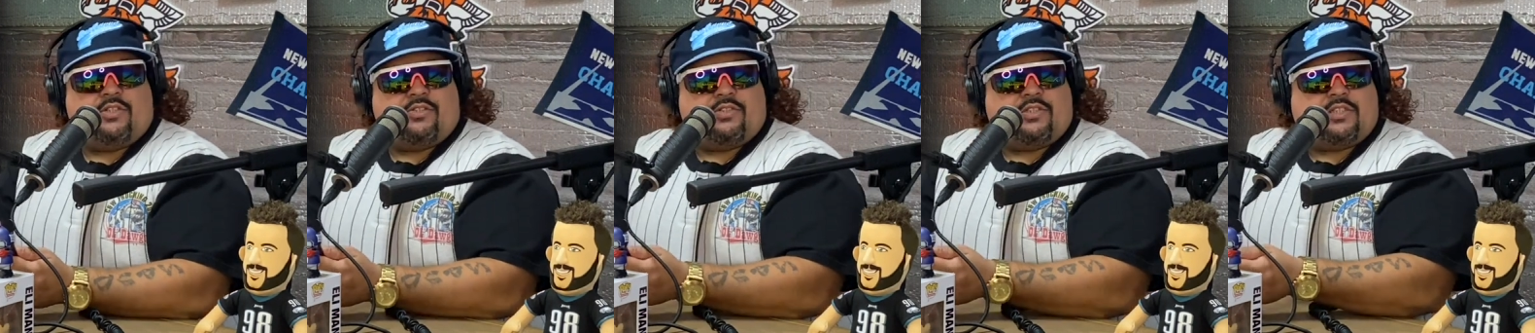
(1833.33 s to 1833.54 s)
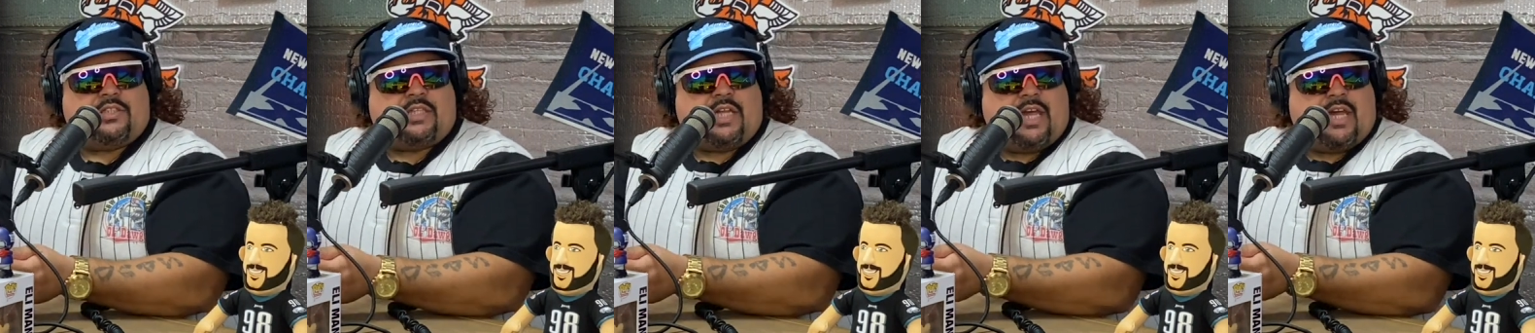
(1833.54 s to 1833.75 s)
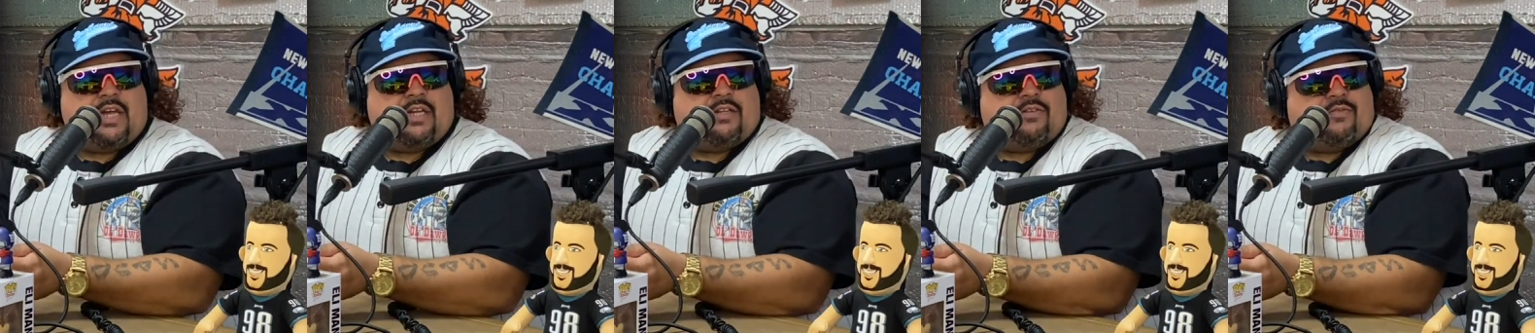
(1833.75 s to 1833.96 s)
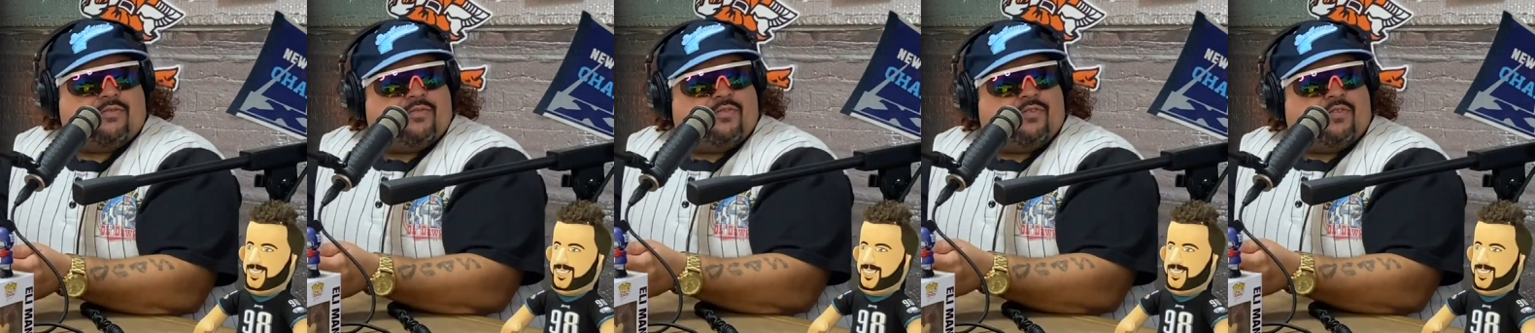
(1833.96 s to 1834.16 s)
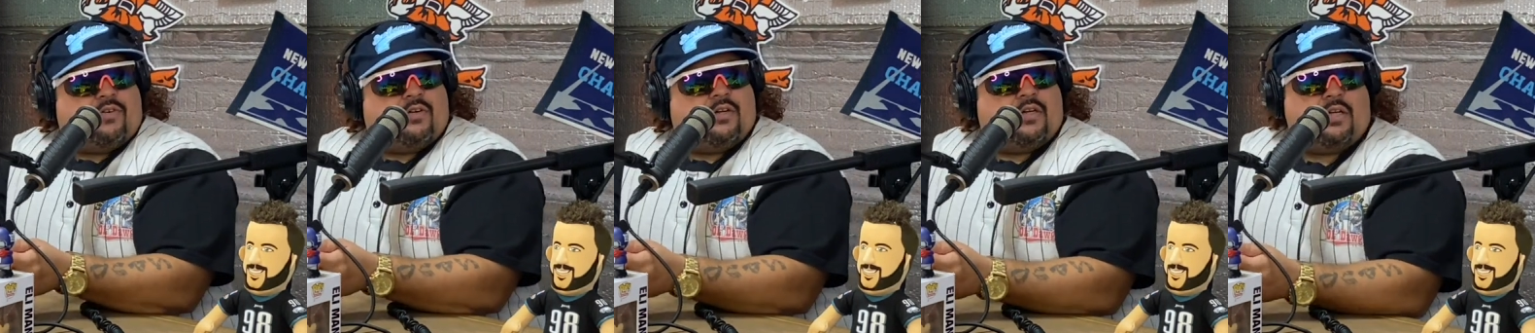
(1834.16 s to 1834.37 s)
Speaker 1: standing for
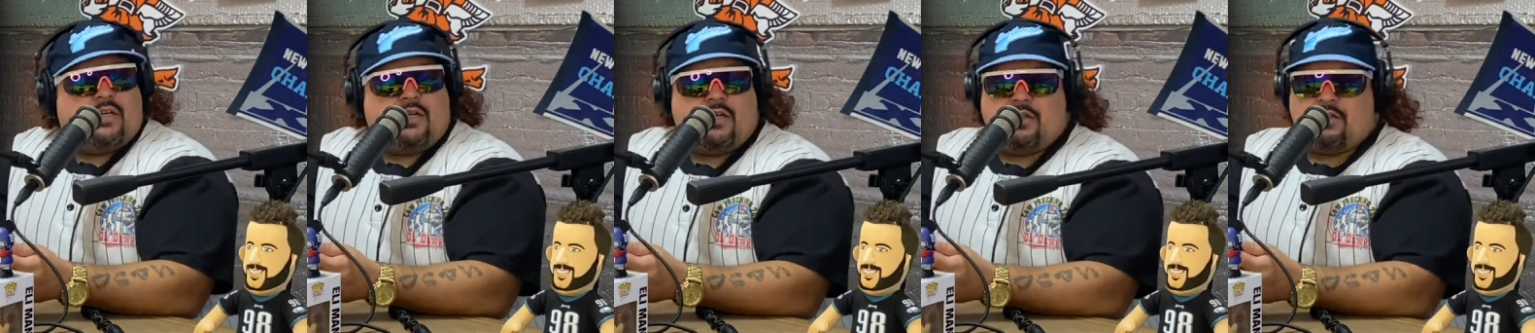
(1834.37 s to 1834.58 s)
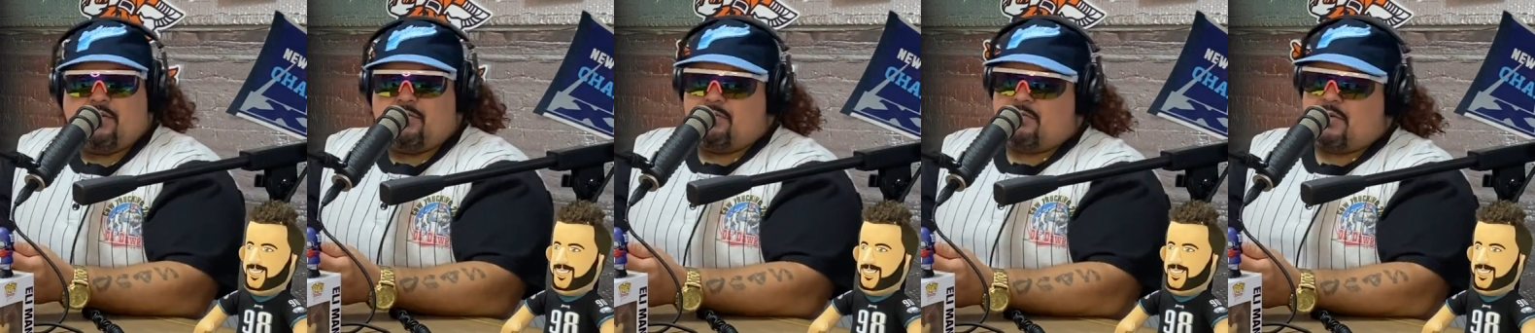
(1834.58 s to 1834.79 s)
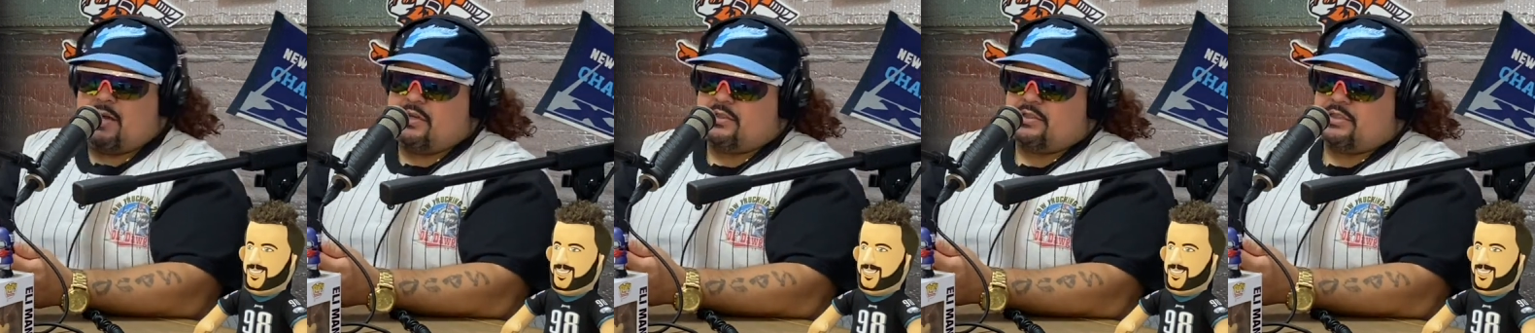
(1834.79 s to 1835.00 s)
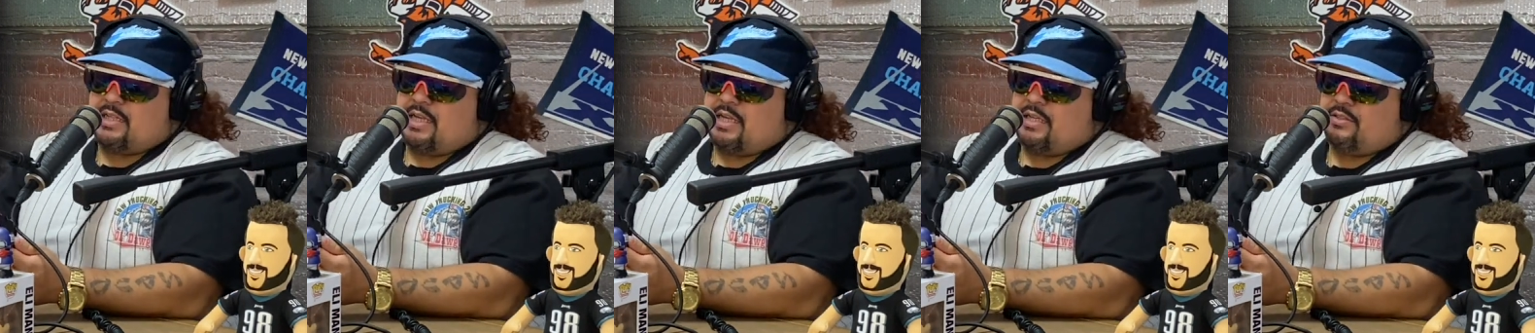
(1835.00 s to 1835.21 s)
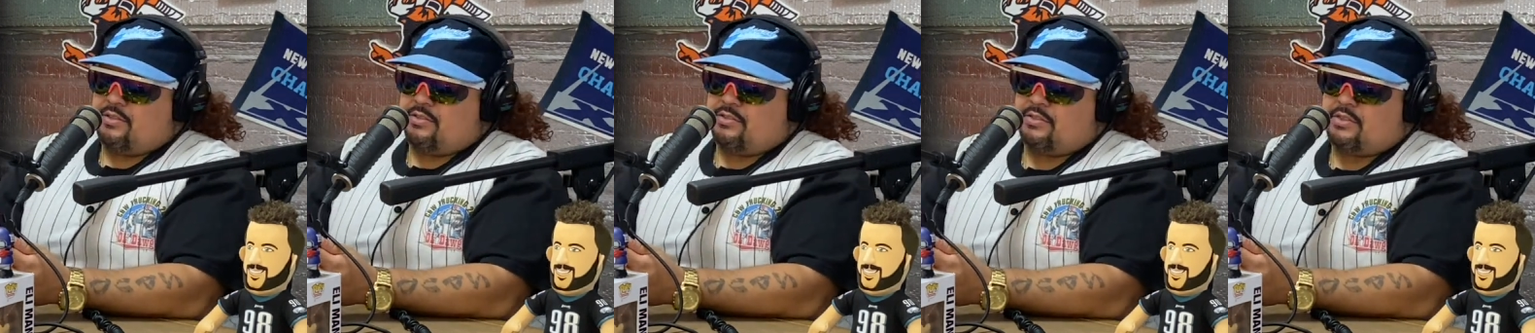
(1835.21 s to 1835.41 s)
uh, Miles
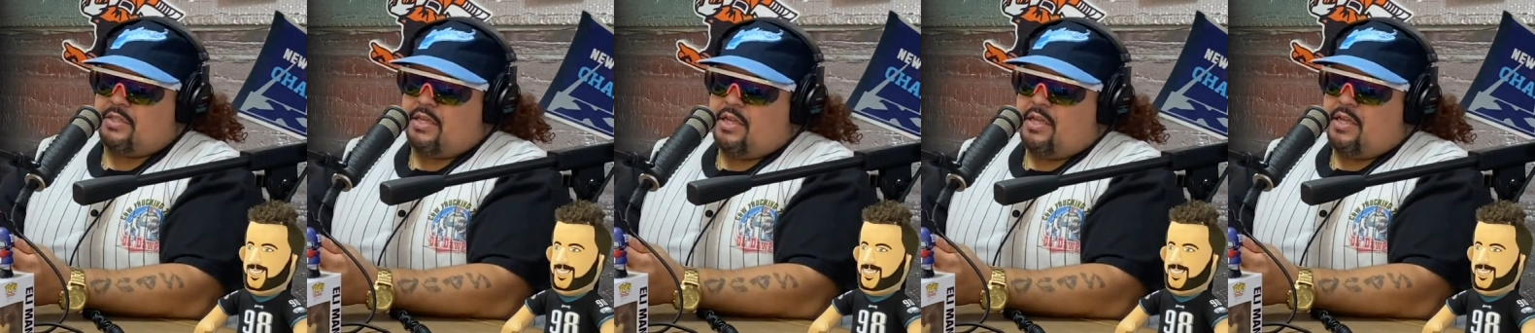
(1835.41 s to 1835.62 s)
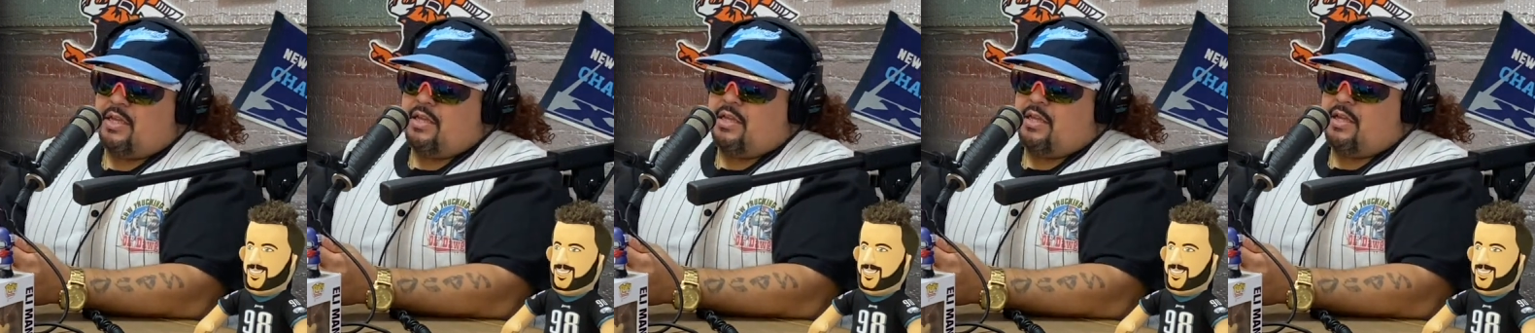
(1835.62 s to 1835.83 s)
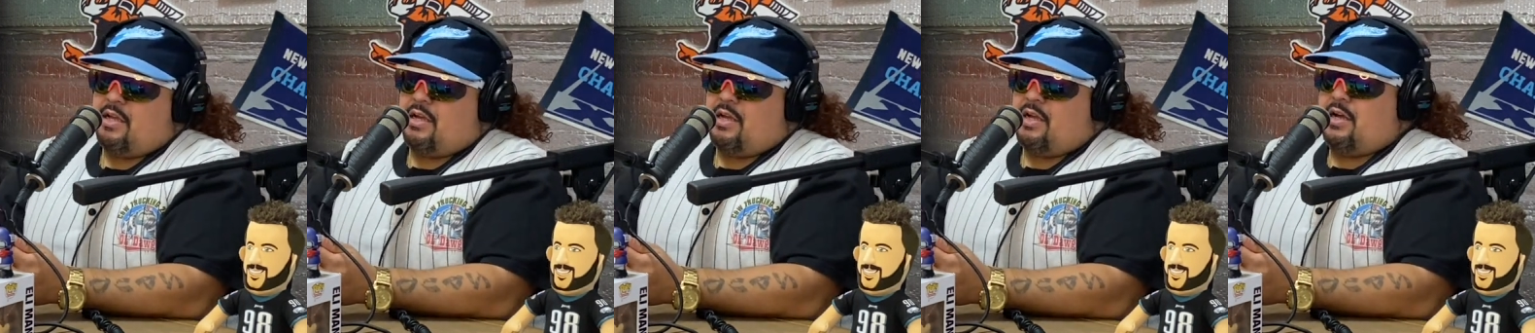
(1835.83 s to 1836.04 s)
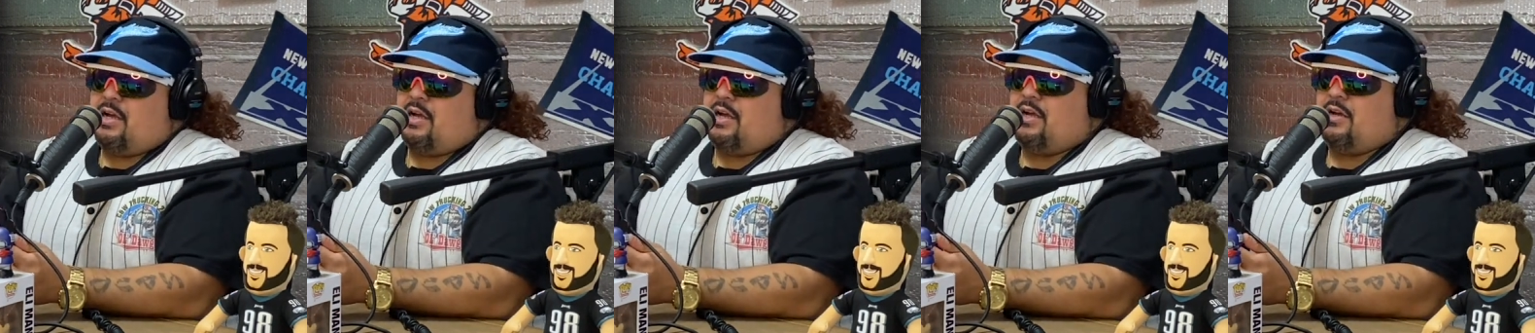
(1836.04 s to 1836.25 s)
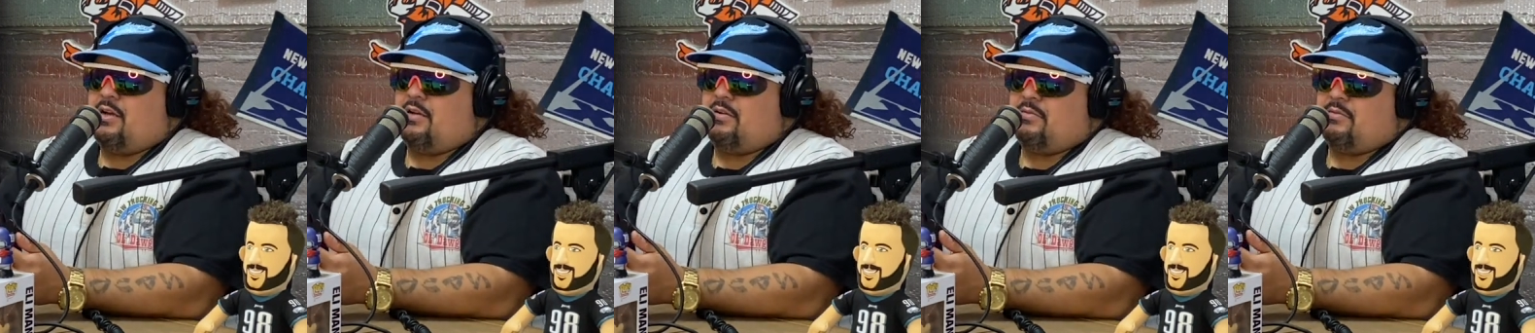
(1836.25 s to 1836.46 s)
Sanders.
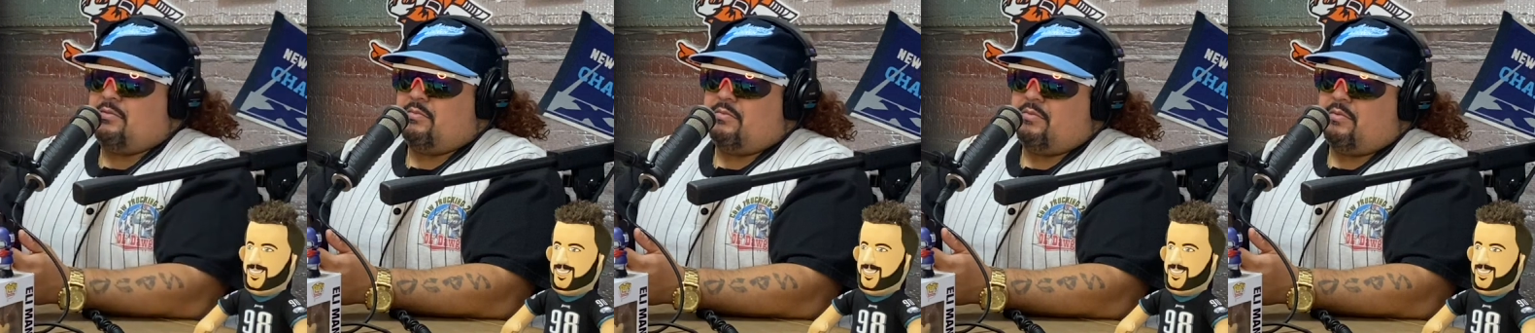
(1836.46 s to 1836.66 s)
Um,